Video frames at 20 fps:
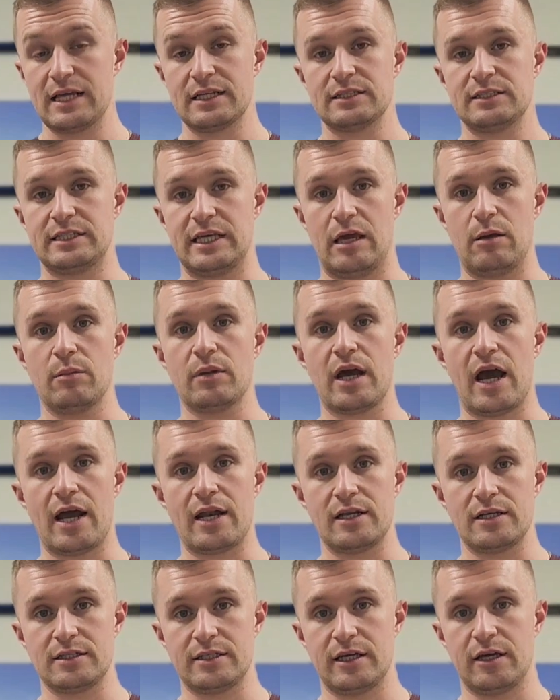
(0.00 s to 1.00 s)
Same
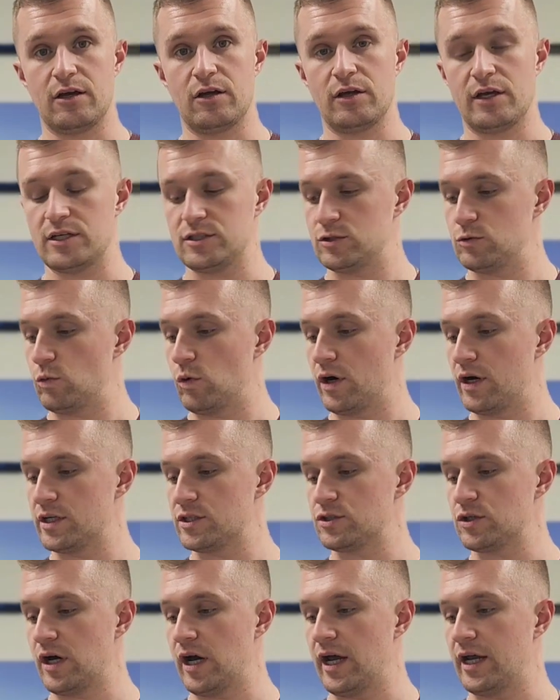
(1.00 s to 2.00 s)
kind of deal is you
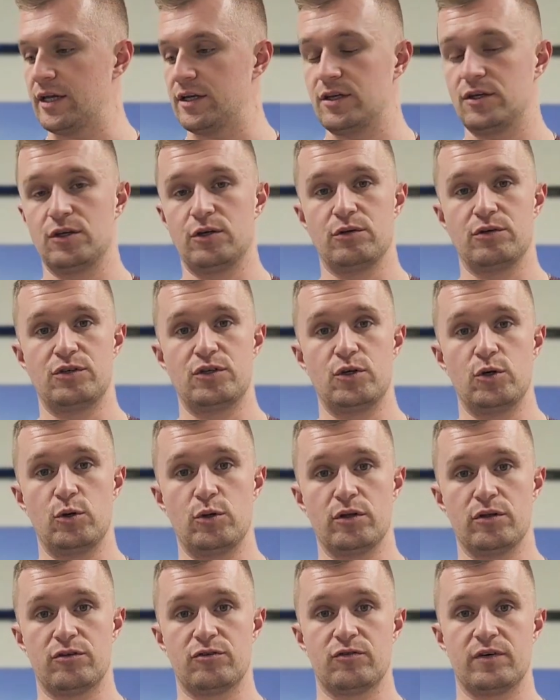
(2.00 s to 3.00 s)
want to try and do
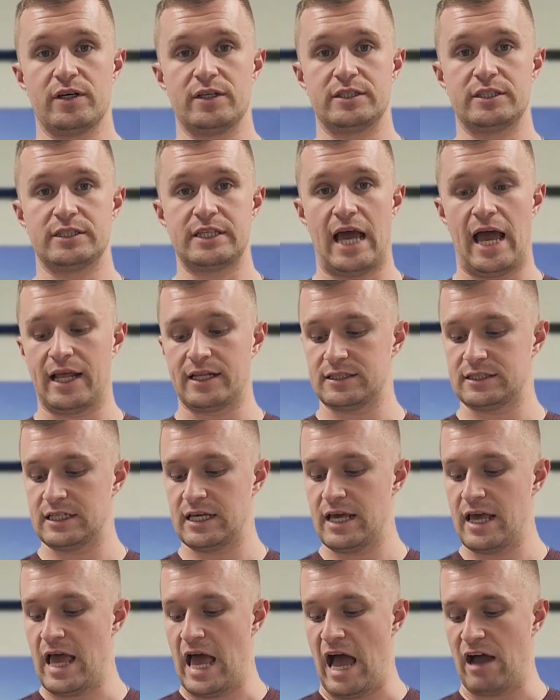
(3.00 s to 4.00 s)
2 to 3 sets
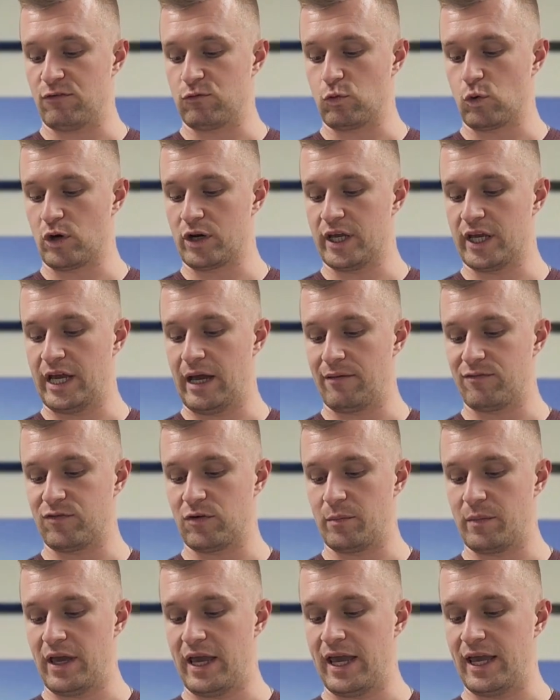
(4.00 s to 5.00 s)
of working up
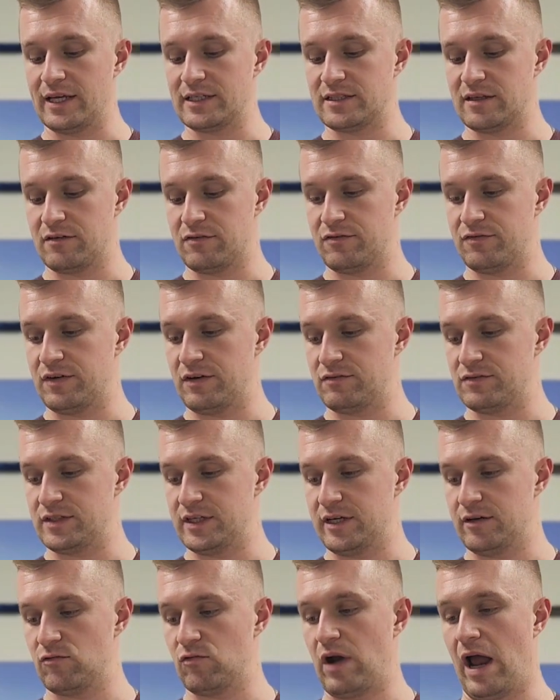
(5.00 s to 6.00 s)
from 8 to
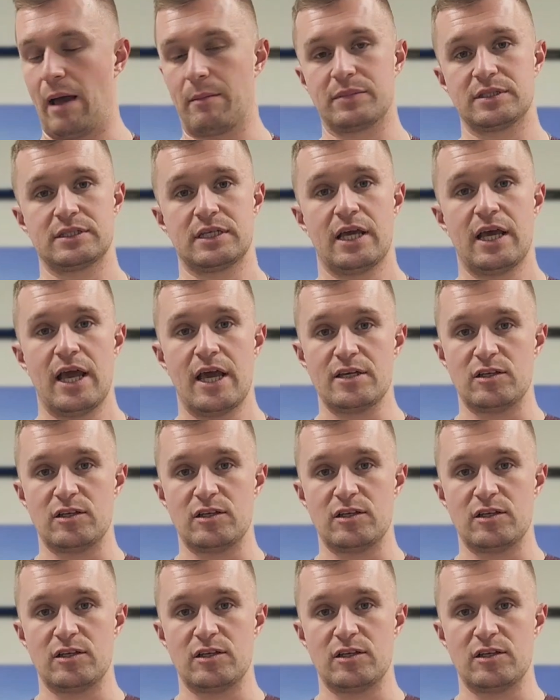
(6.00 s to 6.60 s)
15 reps.